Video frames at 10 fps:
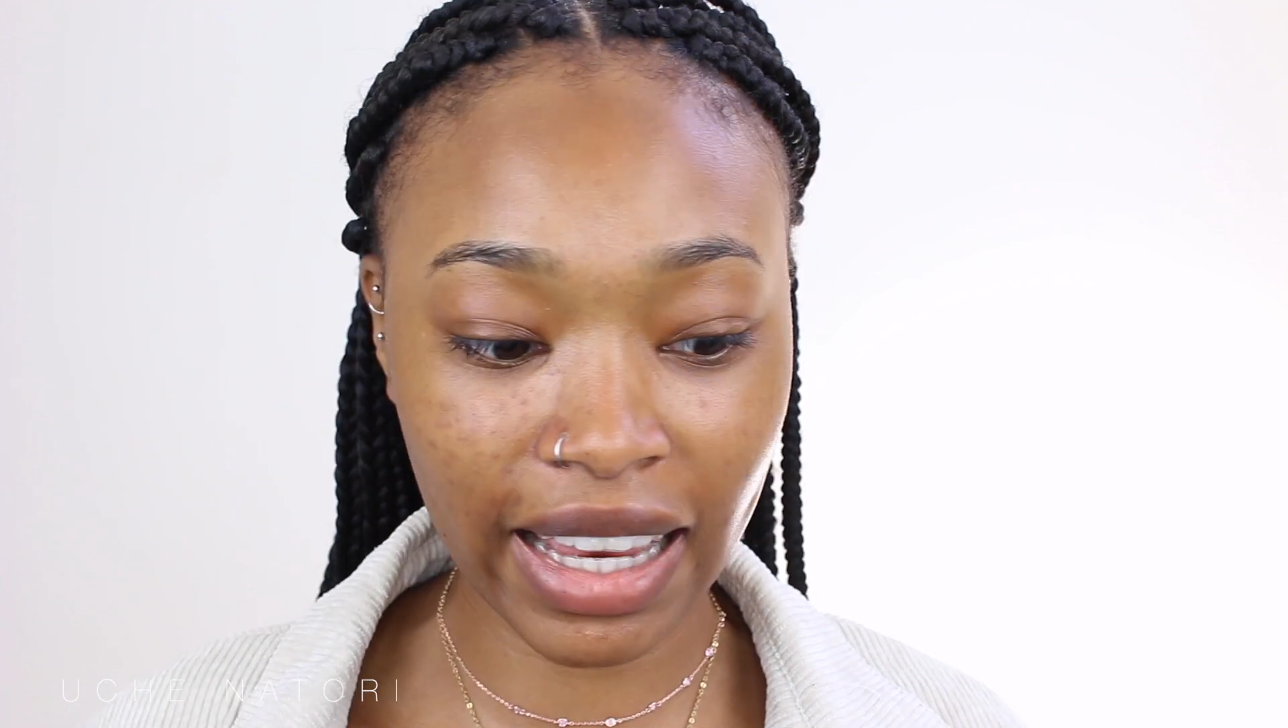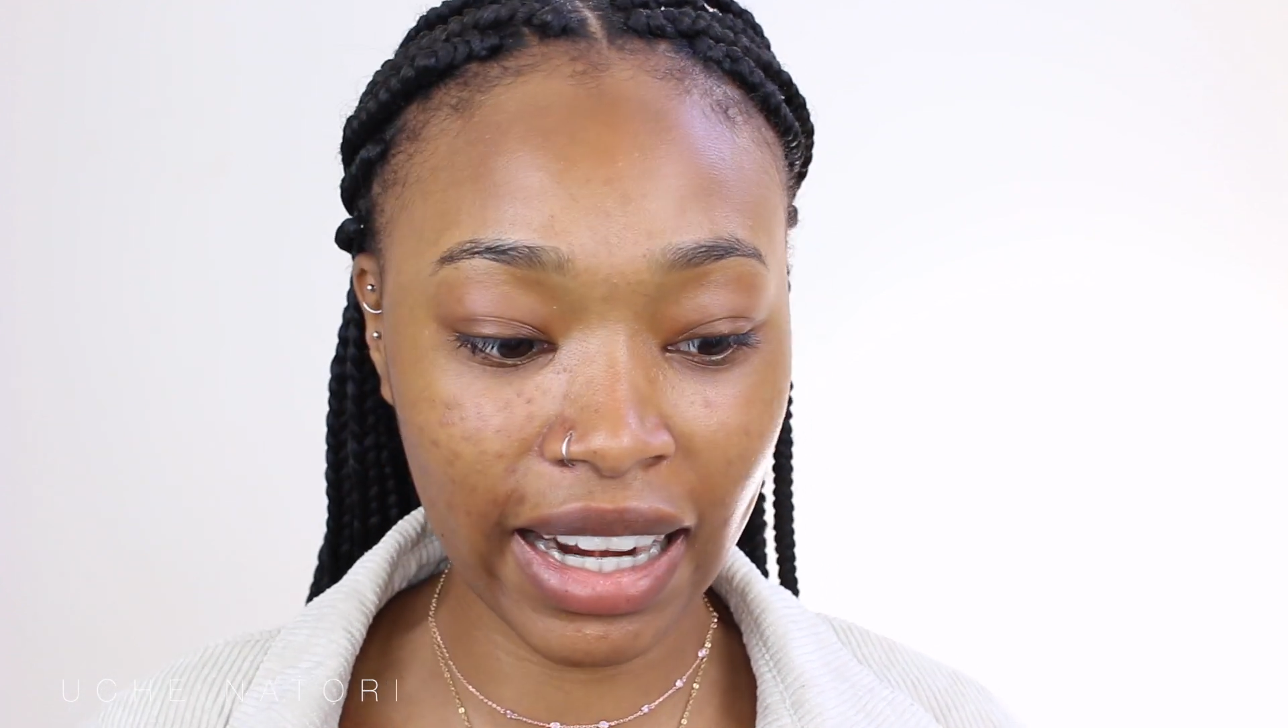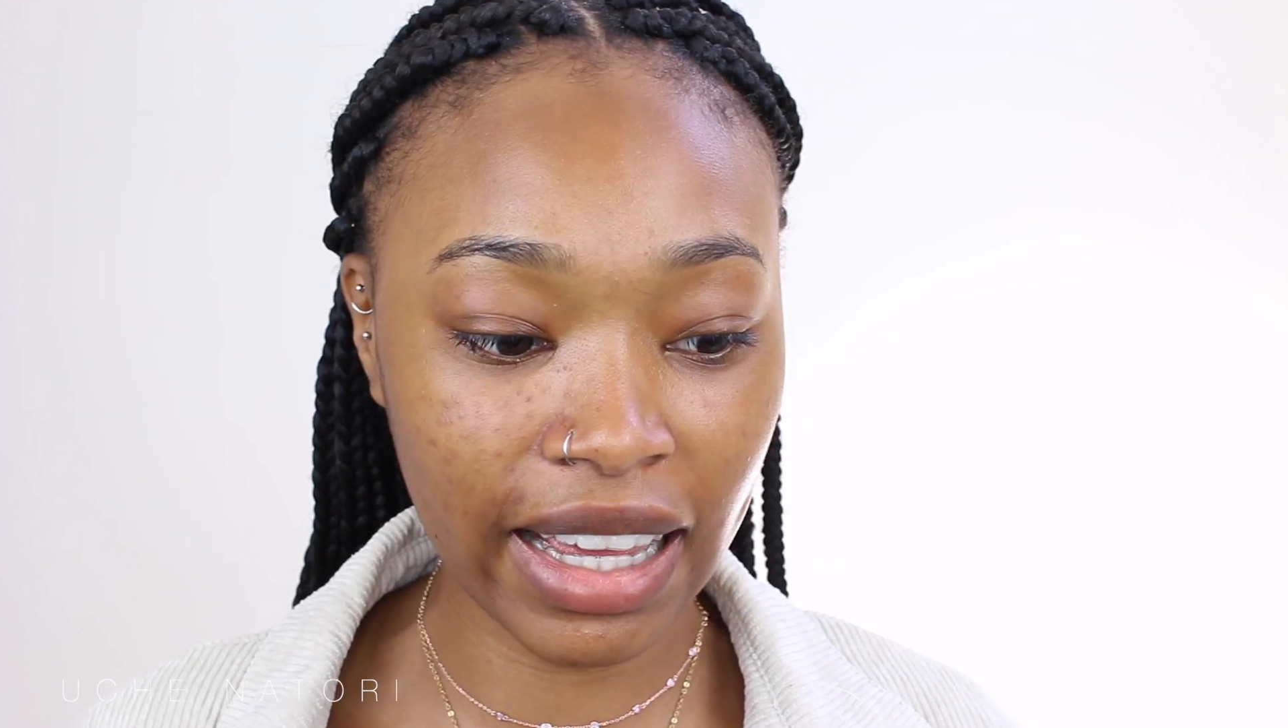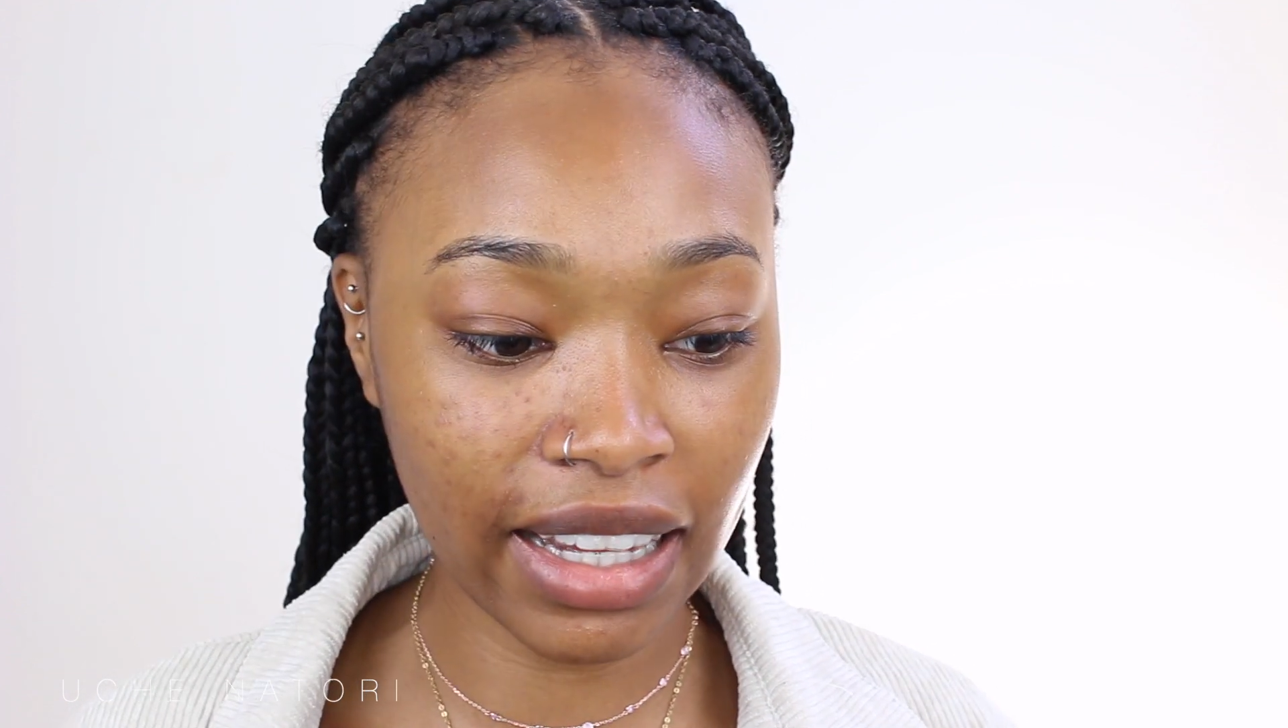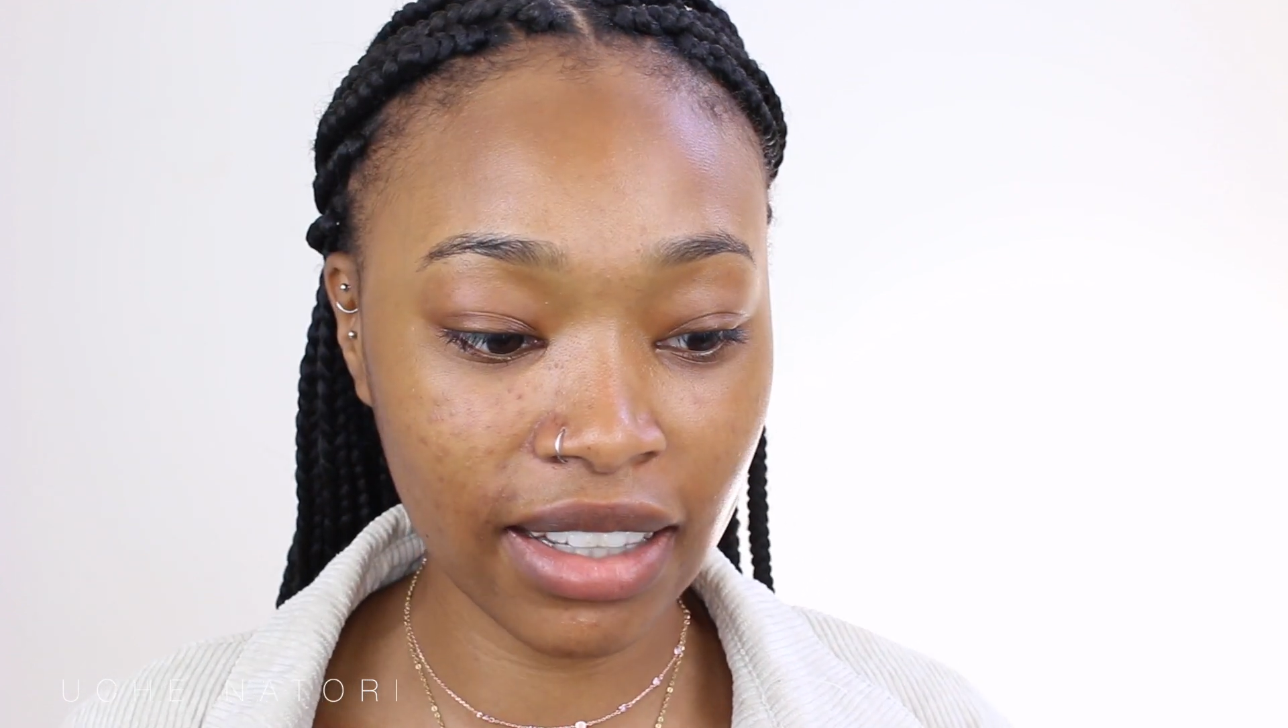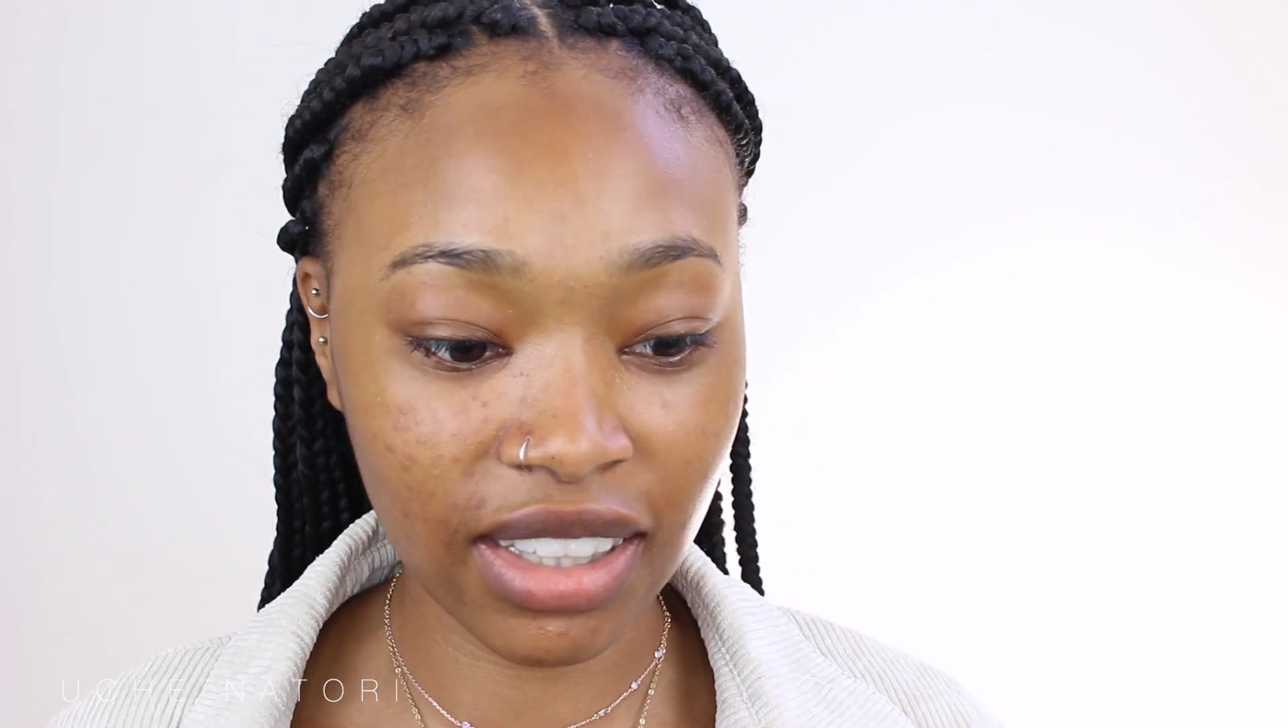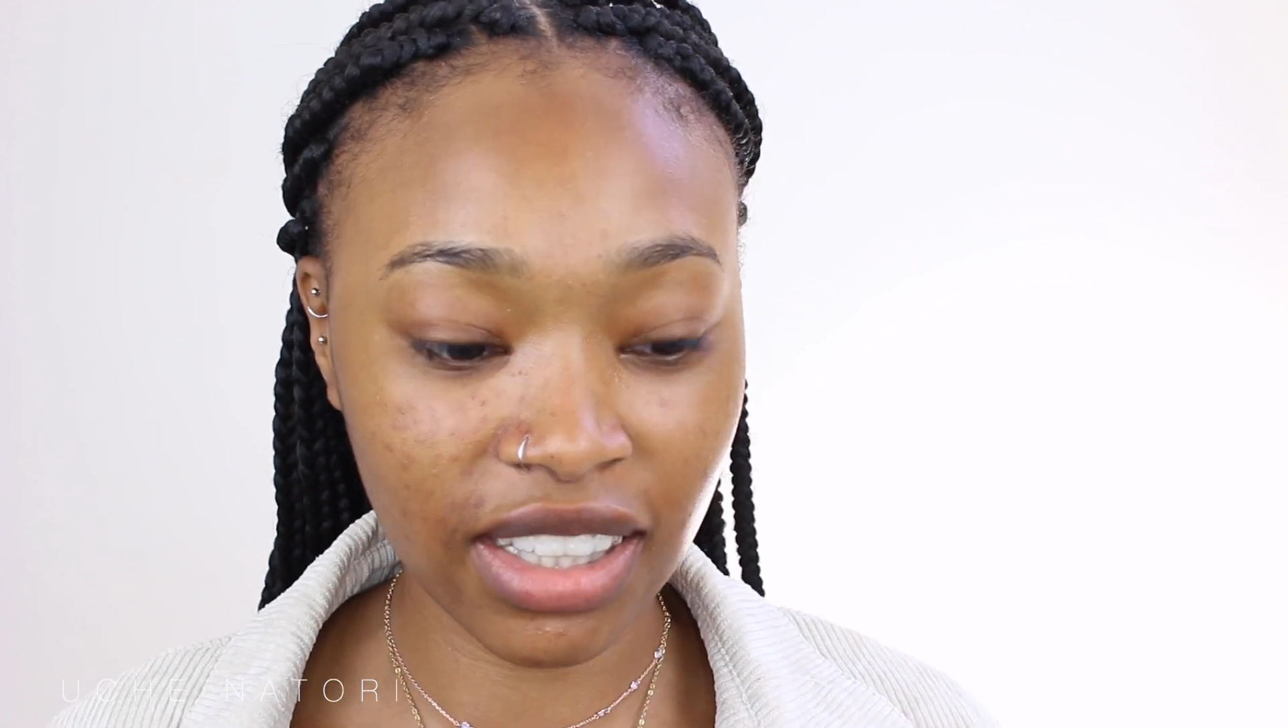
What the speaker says: kill it,